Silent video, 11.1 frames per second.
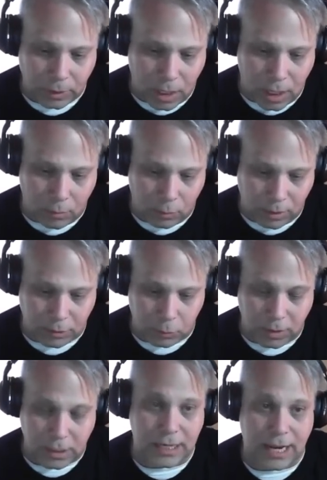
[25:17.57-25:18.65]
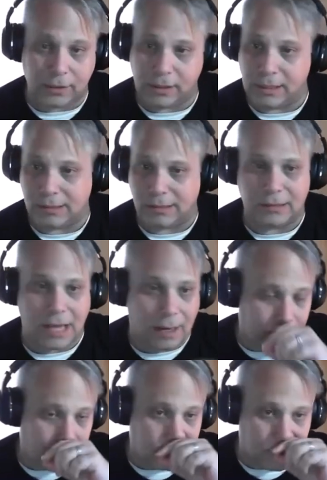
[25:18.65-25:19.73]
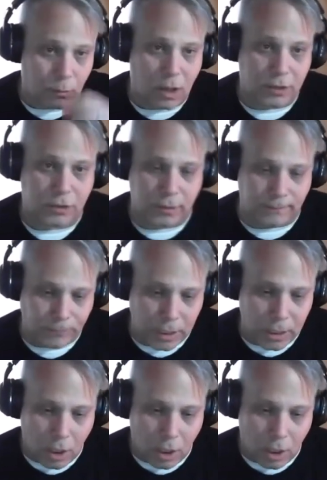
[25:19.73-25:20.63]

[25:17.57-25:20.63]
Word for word: uh, when I was working actually as a stockbroker on Wall Street